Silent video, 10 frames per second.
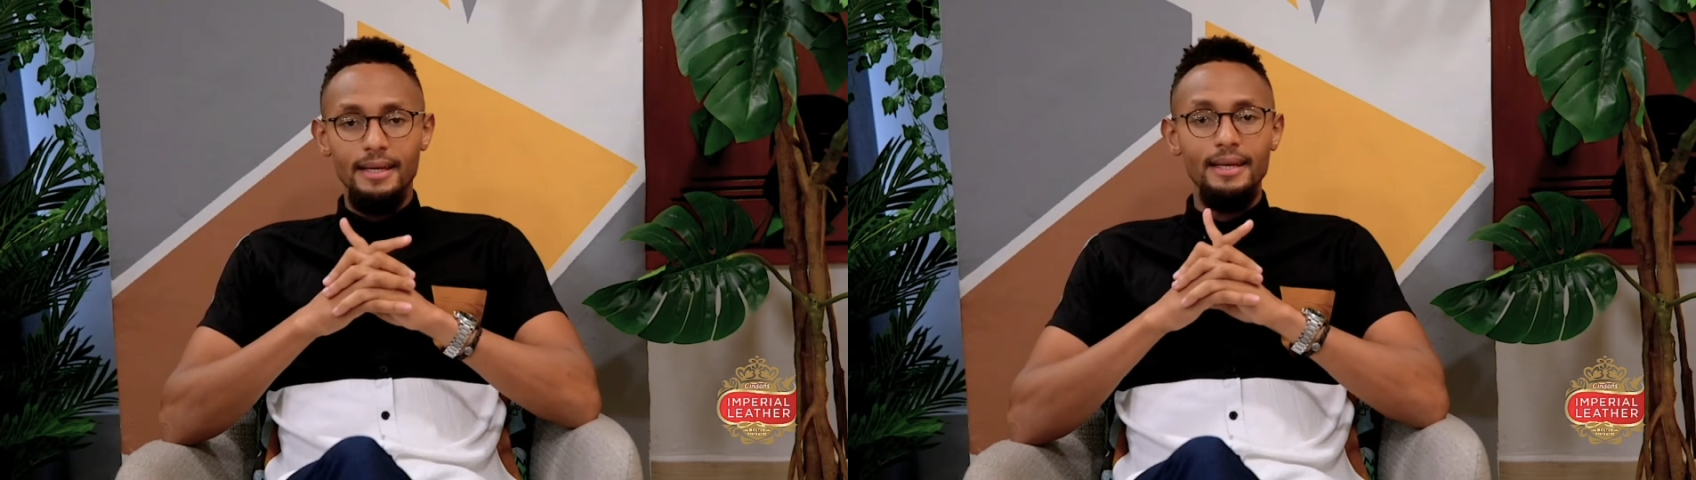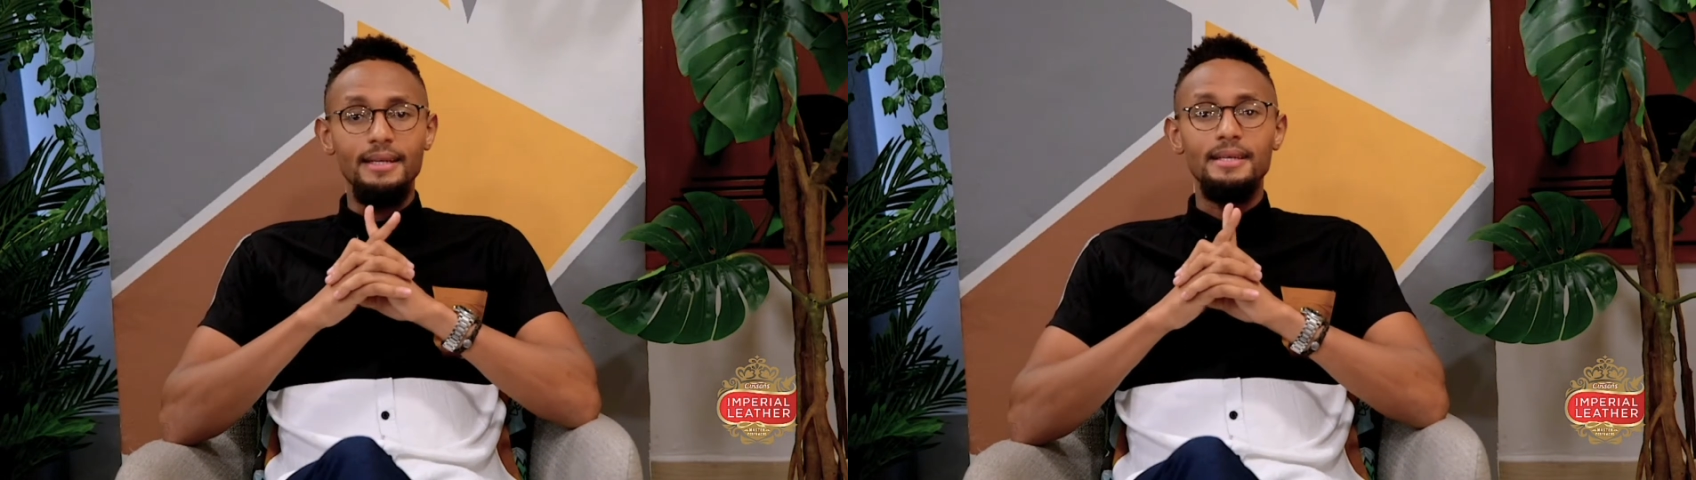
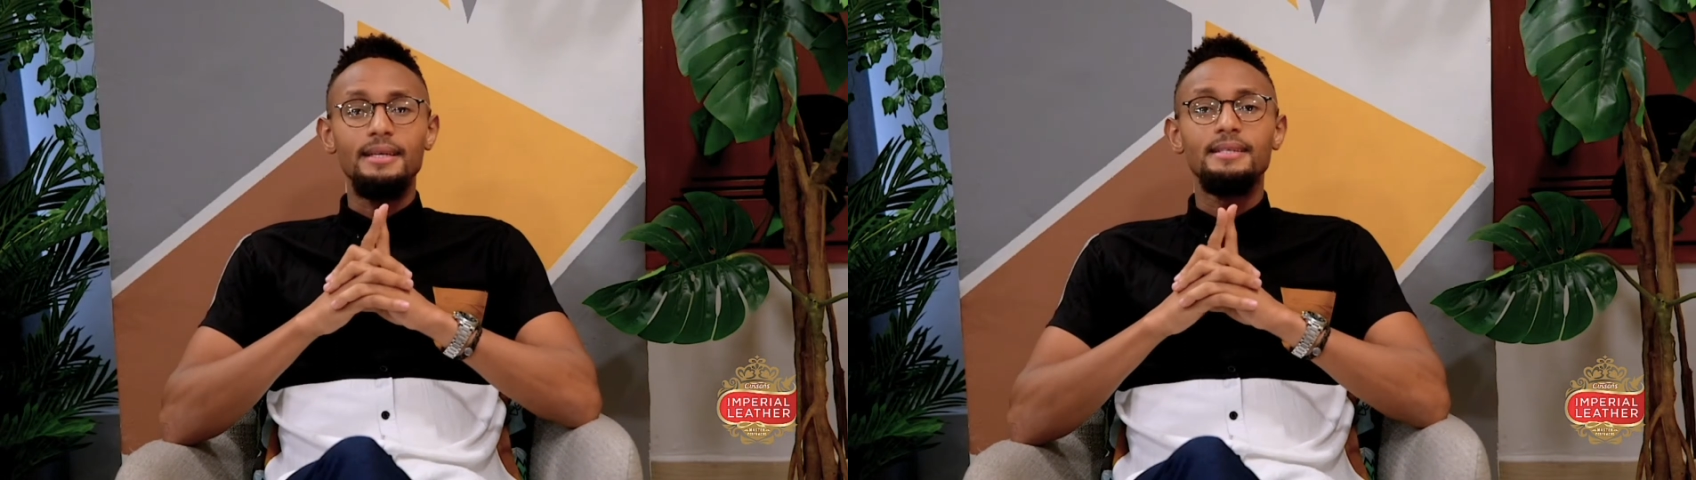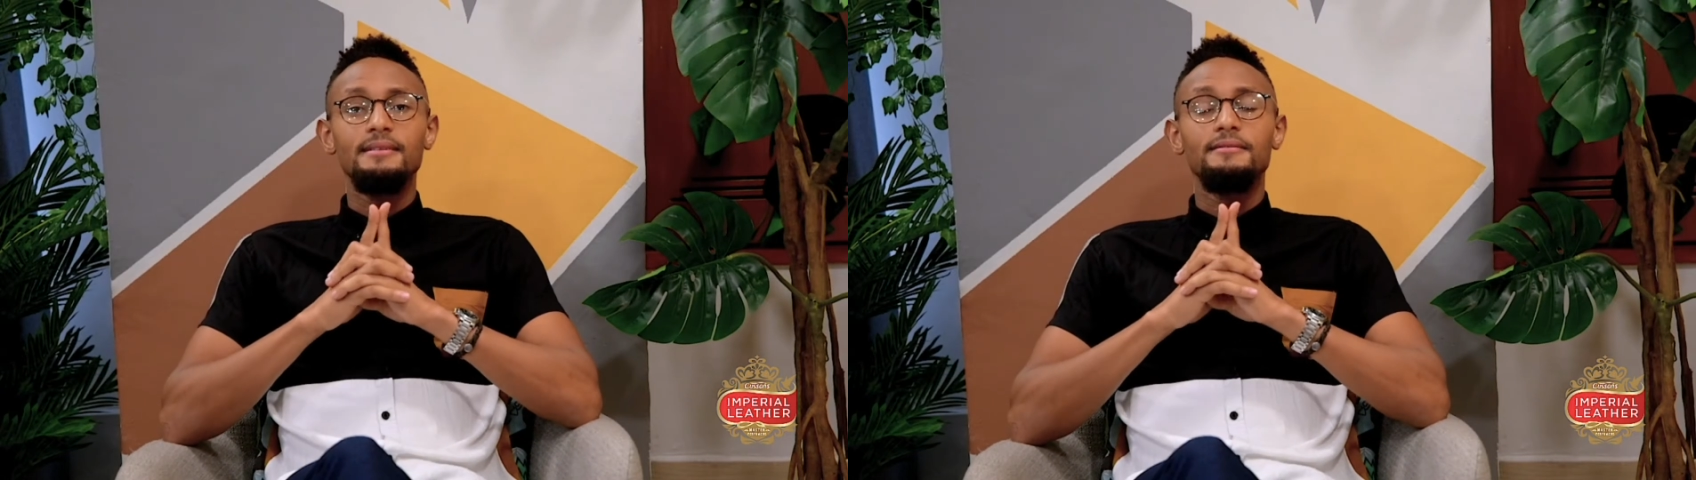It
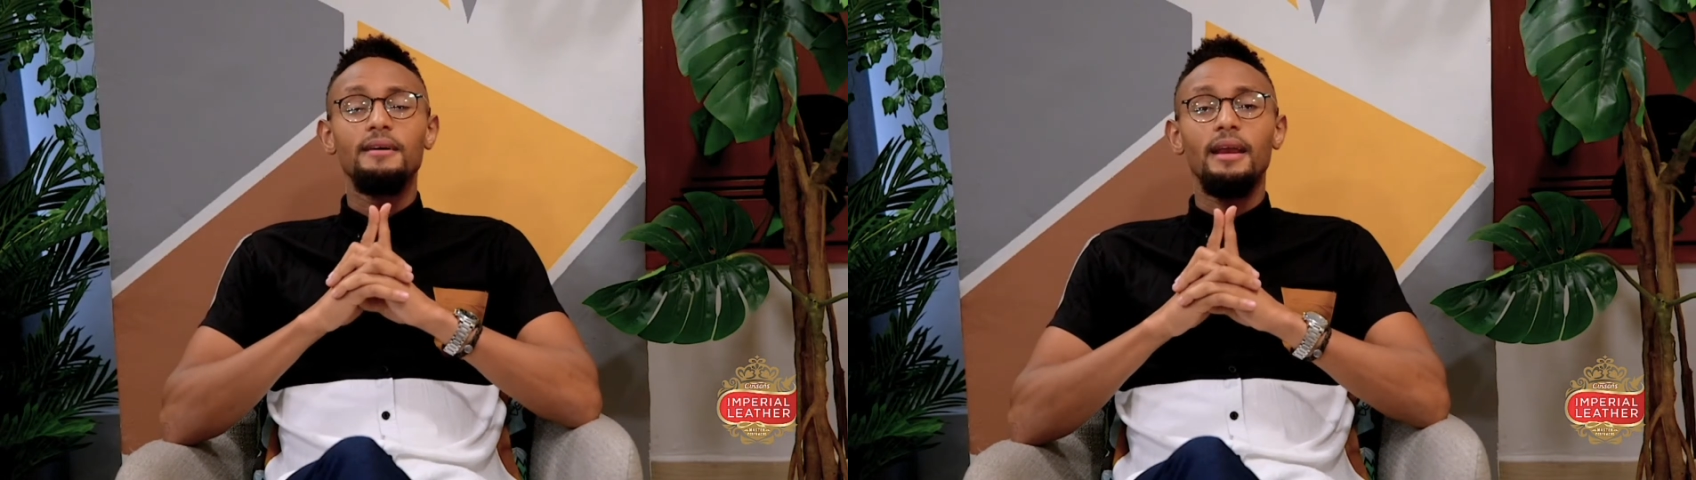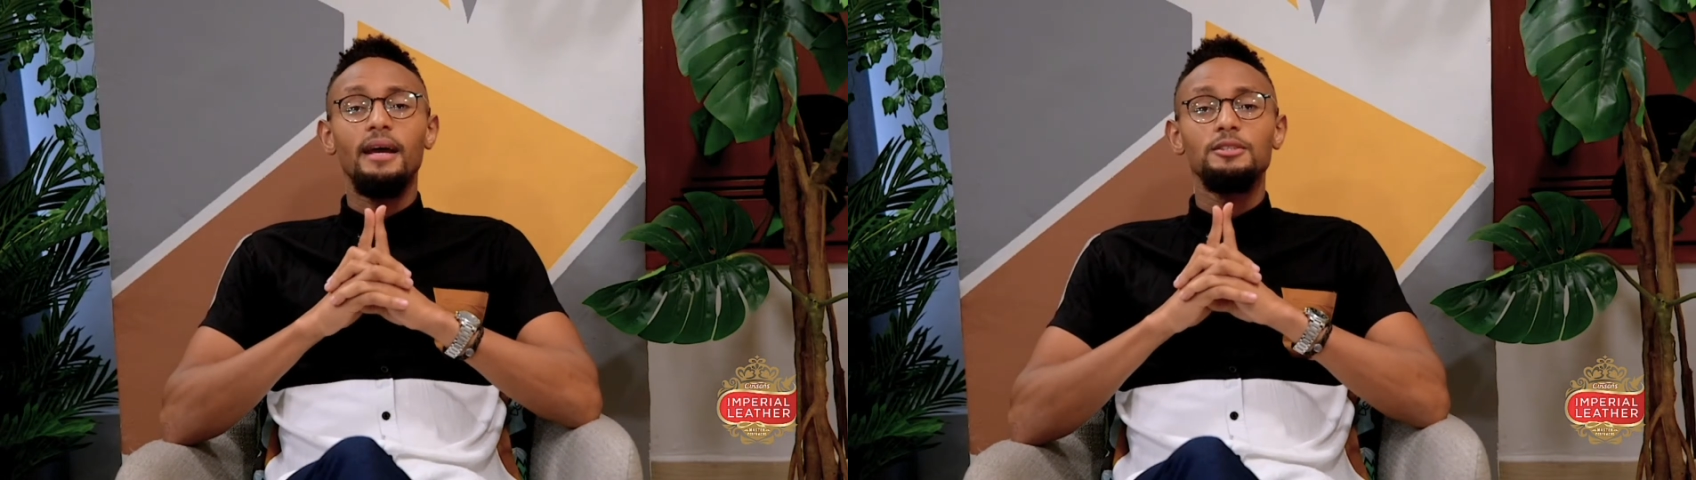is the
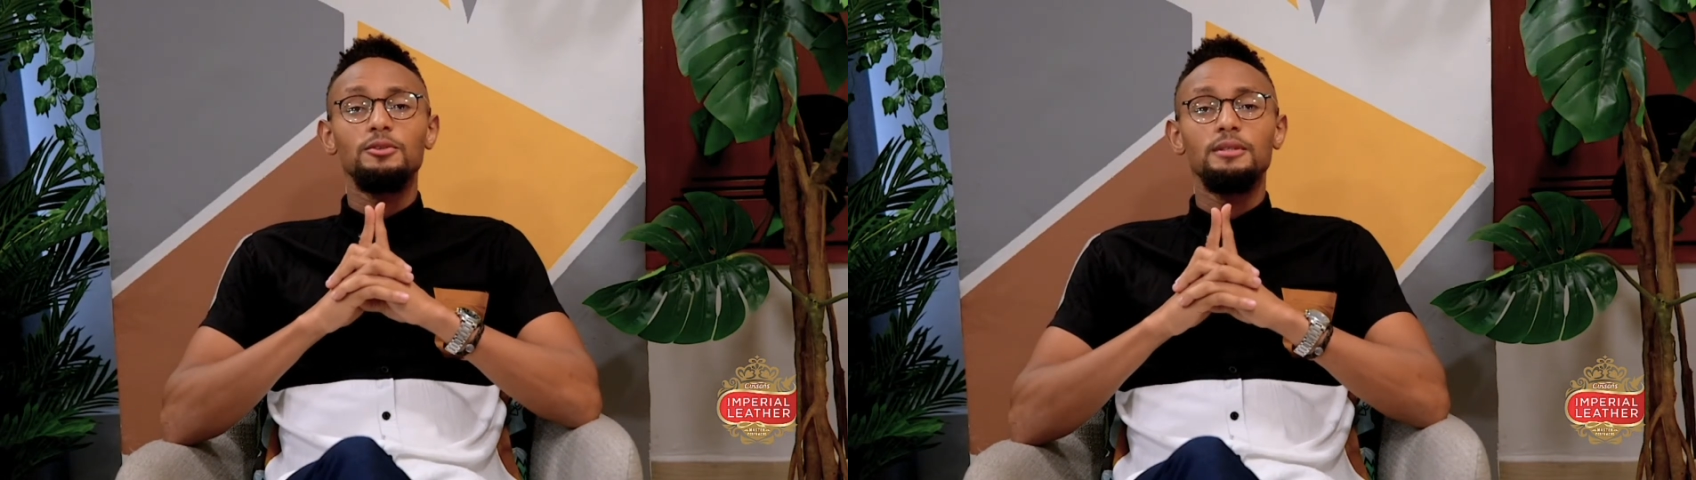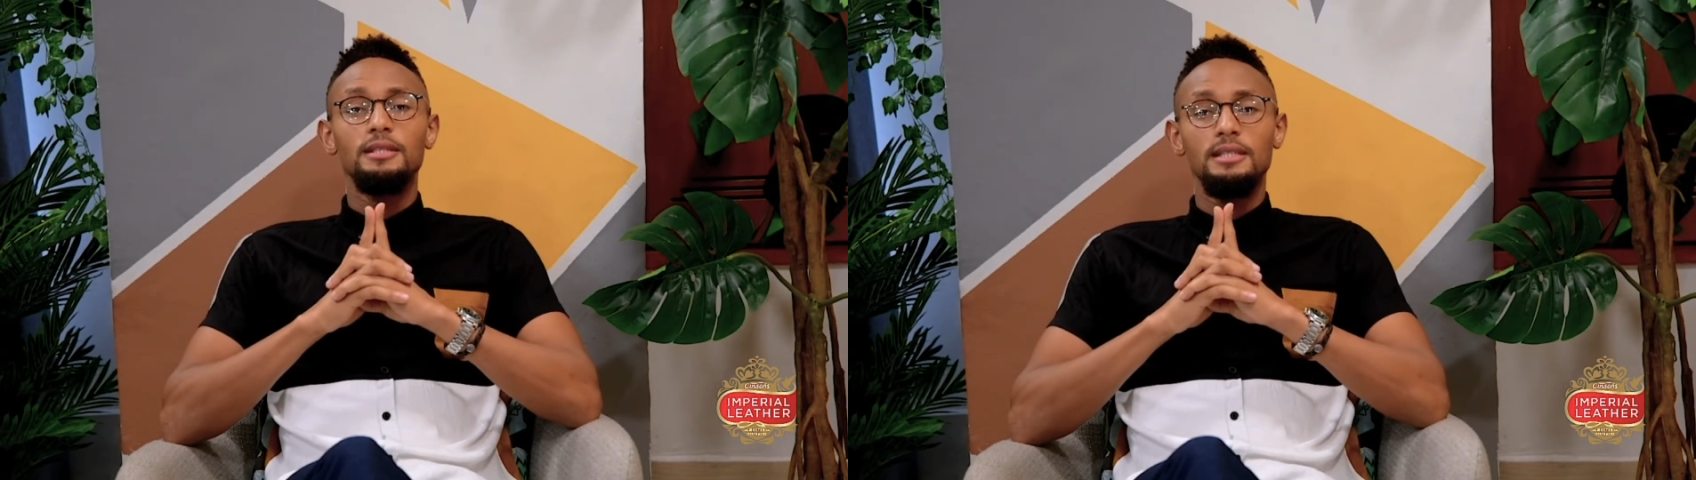
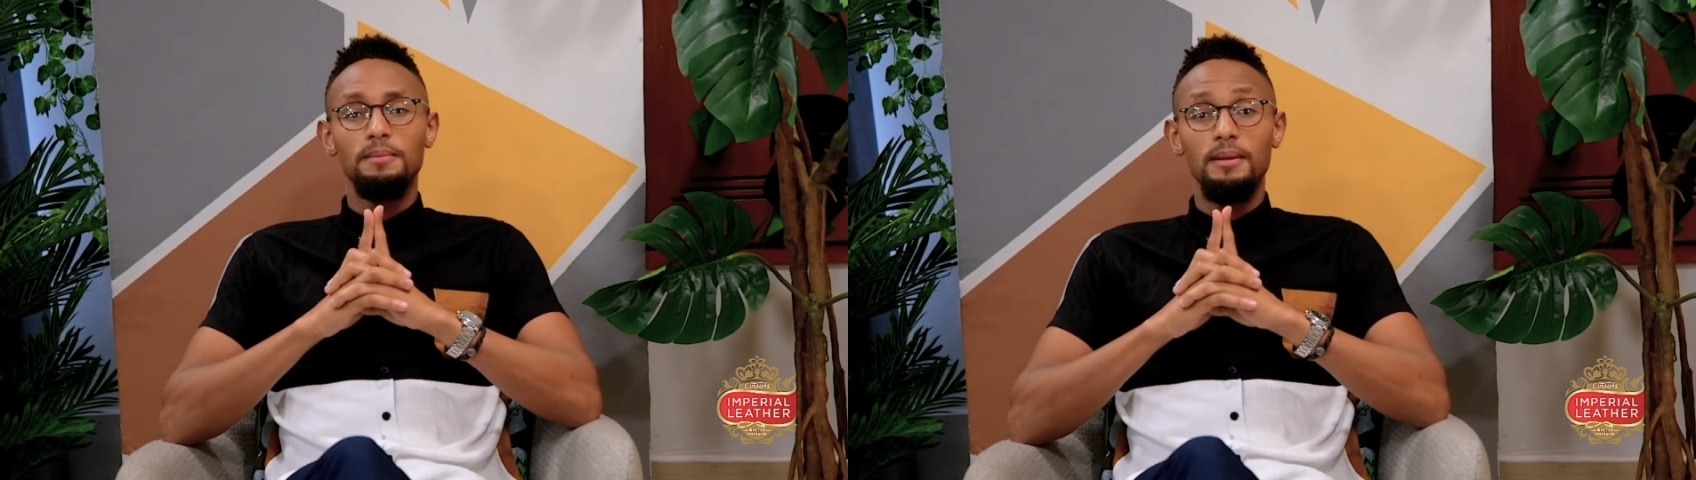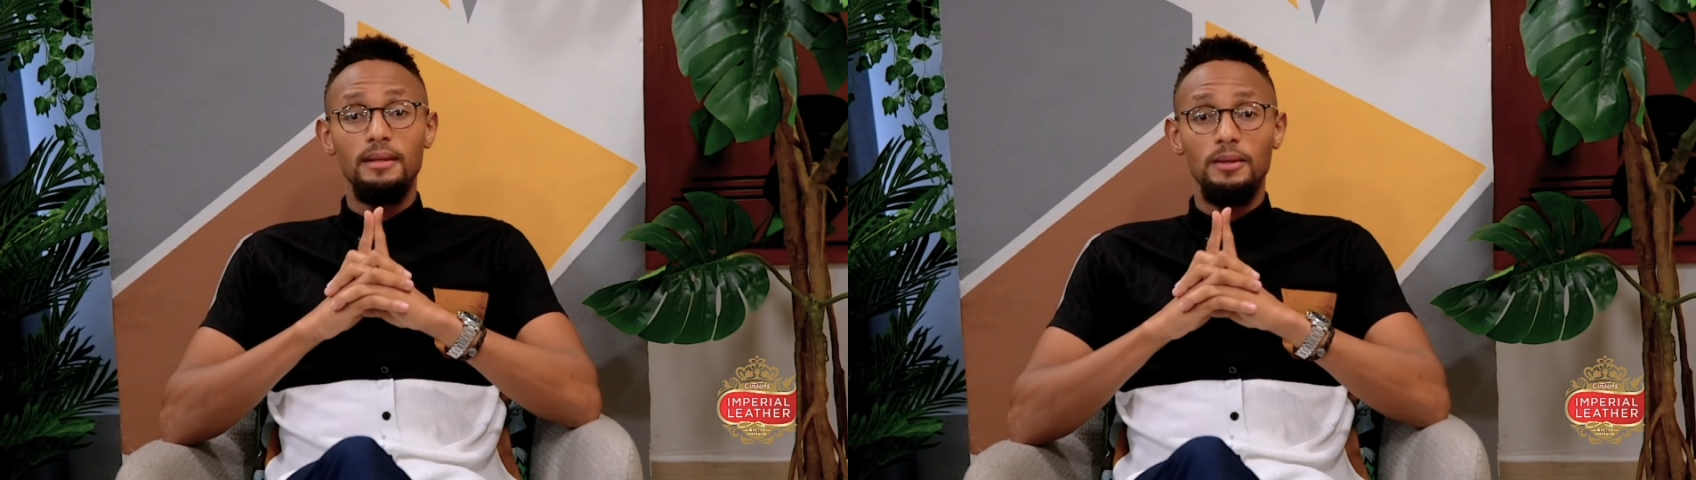financial
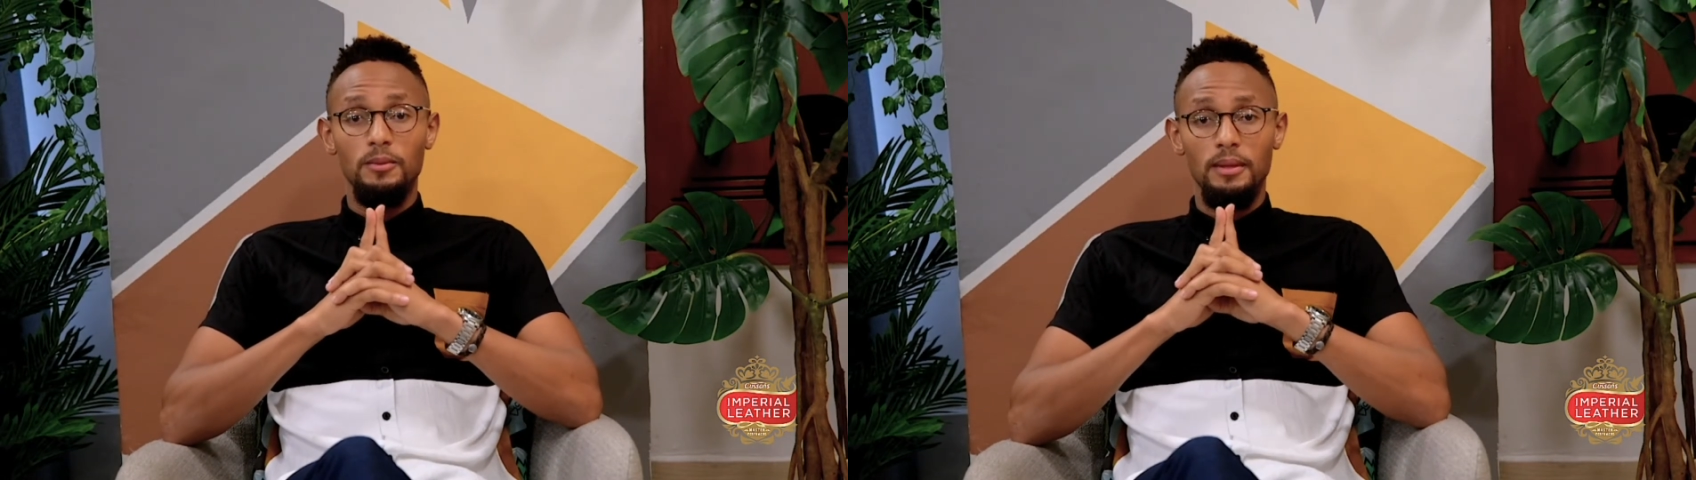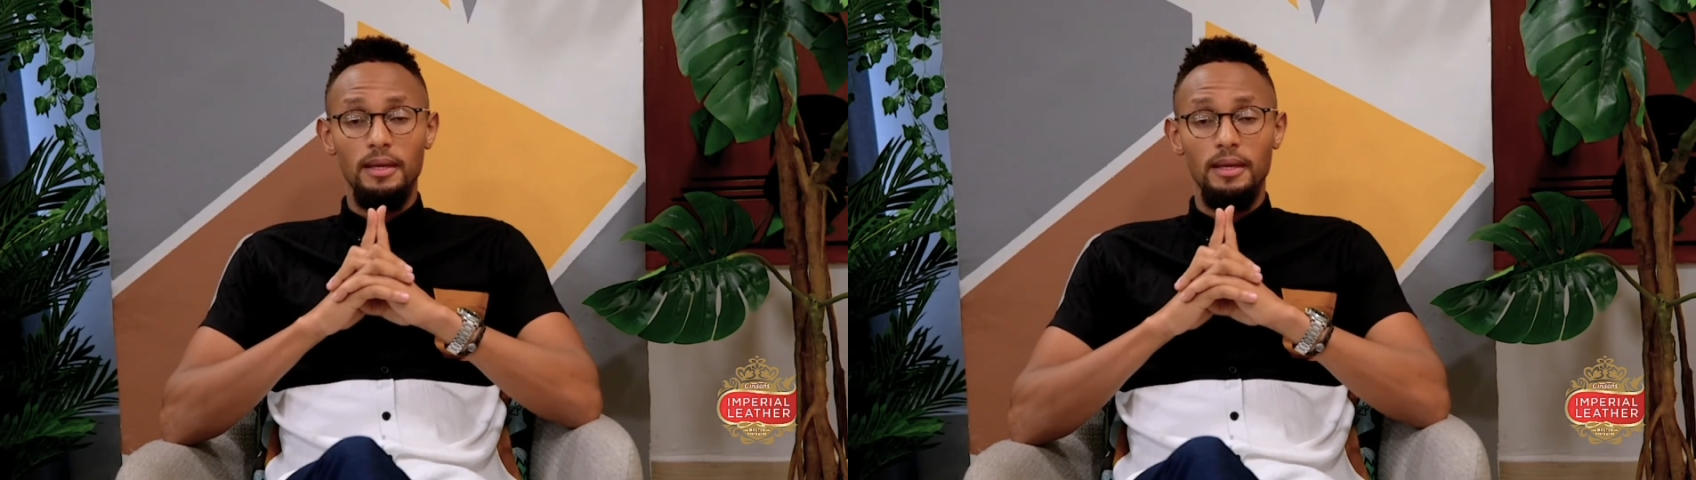discipline that we